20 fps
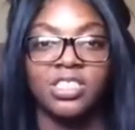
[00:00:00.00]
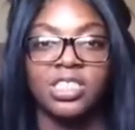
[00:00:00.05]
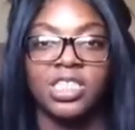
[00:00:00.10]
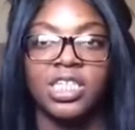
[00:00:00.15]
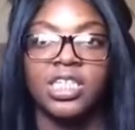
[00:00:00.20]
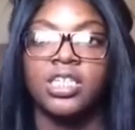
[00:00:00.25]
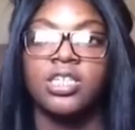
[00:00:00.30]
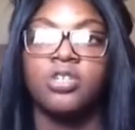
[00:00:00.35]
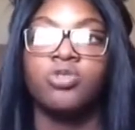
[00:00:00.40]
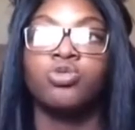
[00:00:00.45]

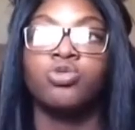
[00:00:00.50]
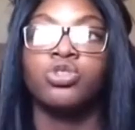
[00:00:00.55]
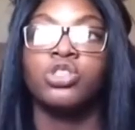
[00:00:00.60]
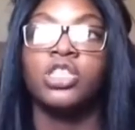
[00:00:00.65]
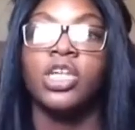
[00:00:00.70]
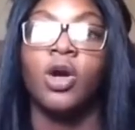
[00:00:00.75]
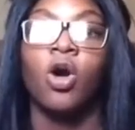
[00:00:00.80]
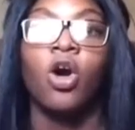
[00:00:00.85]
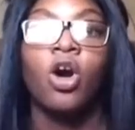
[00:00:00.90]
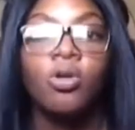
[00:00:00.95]
Like,
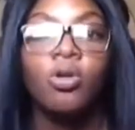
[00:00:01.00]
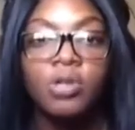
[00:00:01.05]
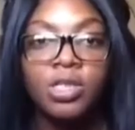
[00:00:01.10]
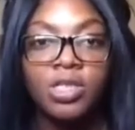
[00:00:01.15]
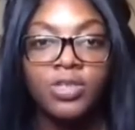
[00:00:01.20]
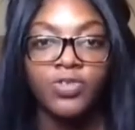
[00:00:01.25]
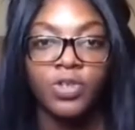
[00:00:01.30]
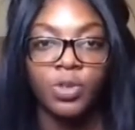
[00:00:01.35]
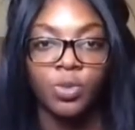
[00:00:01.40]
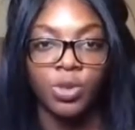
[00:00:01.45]
they all were
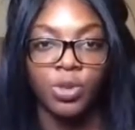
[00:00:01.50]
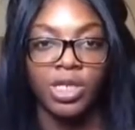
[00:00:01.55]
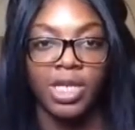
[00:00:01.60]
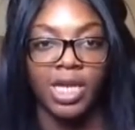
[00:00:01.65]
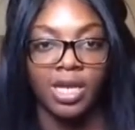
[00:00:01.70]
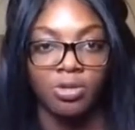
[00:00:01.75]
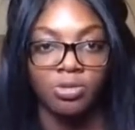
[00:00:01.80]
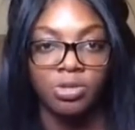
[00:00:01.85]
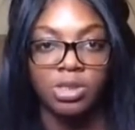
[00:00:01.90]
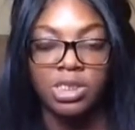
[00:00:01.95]
living in one
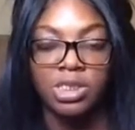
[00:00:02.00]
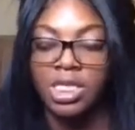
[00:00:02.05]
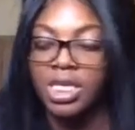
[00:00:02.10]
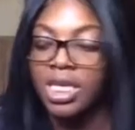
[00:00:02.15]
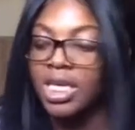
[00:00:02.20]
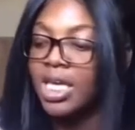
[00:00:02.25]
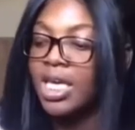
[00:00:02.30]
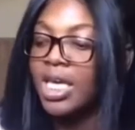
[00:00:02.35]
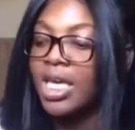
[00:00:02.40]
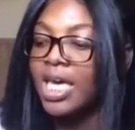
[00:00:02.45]
house.
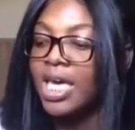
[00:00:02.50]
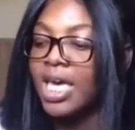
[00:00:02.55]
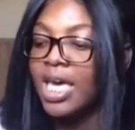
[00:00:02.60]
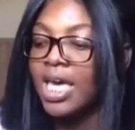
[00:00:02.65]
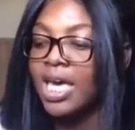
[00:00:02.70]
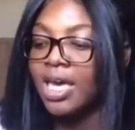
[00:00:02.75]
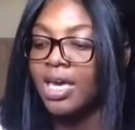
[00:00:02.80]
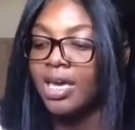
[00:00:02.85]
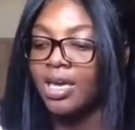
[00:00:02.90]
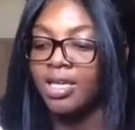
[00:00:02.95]

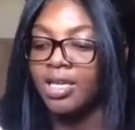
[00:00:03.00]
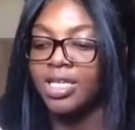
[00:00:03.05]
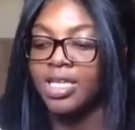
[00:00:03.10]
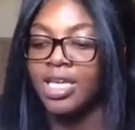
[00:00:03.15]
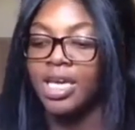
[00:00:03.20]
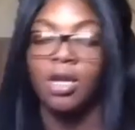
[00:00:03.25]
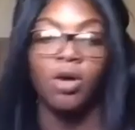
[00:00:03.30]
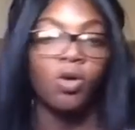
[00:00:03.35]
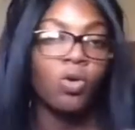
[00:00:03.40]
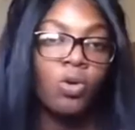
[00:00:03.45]
And he
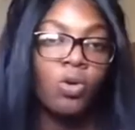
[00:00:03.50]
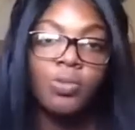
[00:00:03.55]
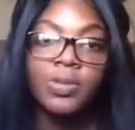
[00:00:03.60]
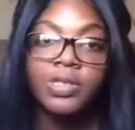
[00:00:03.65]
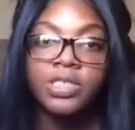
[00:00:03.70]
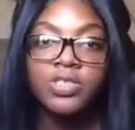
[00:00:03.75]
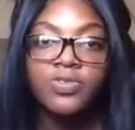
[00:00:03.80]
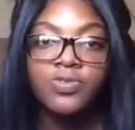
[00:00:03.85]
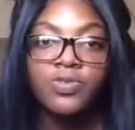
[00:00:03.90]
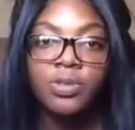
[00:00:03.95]
had a whole
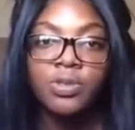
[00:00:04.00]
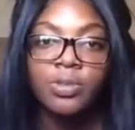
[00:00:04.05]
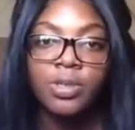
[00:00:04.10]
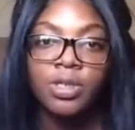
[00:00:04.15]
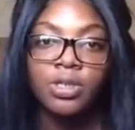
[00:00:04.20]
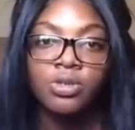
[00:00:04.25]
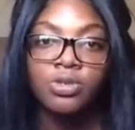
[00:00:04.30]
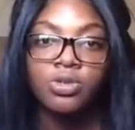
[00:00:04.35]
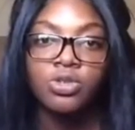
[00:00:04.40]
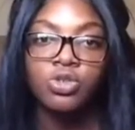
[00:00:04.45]
bunch of
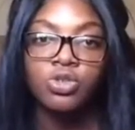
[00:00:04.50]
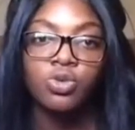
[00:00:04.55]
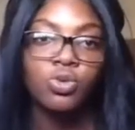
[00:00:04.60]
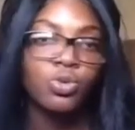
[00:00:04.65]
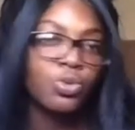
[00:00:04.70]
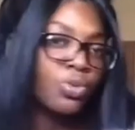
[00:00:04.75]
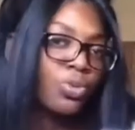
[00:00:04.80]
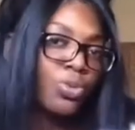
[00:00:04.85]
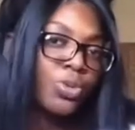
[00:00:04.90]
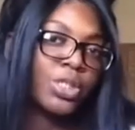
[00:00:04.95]
females who
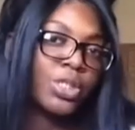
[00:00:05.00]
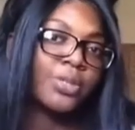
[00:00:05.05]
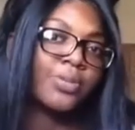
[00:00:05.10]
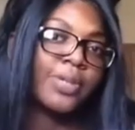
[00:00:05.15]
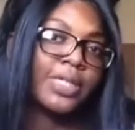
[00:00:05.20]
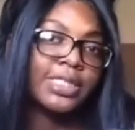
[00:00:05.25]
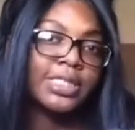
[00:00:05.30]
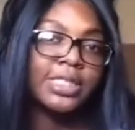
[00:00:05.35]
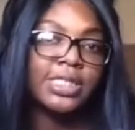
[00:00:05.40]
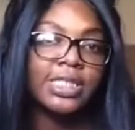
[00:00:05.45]
he
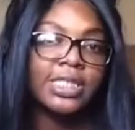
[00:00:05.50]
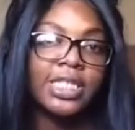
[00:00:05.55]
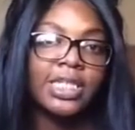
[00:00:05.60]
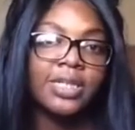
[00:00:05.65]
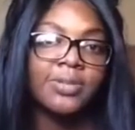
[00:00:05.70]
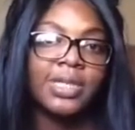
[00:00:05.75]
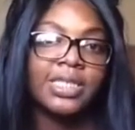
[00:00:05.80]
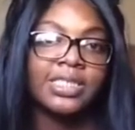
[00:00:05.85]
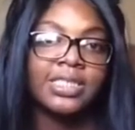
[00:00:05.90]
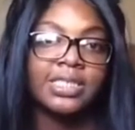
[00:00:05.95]
basically
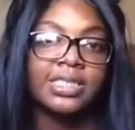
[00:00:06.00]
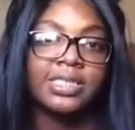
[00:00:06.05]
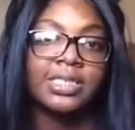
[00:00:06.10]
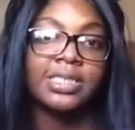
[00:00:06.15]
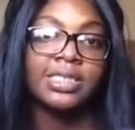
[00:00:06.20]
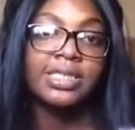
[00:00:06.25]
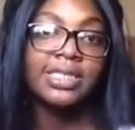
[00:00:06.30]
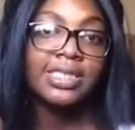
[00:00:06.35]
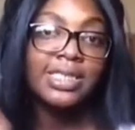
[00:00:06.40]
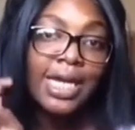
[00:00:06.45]
claimed as his
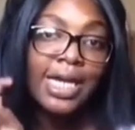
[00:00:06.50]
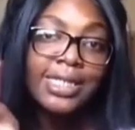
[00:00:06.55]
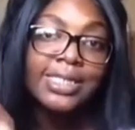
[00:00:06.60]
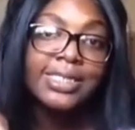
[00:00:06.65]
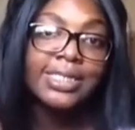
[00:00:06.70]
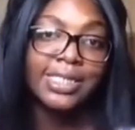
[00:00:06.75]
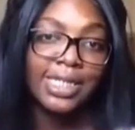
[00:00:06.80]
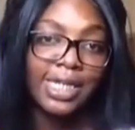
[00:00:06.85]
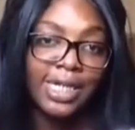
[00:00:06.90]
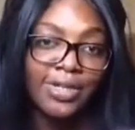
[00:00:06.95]

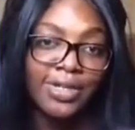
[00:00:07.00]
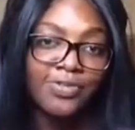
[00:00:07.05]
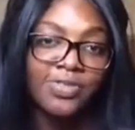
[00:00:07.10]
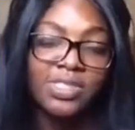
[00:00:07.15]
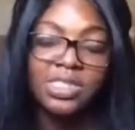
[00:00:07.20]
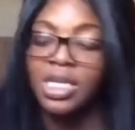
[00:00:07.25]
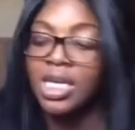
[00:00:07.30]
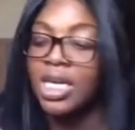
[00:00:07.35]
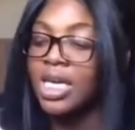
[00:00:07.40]
sex slaves.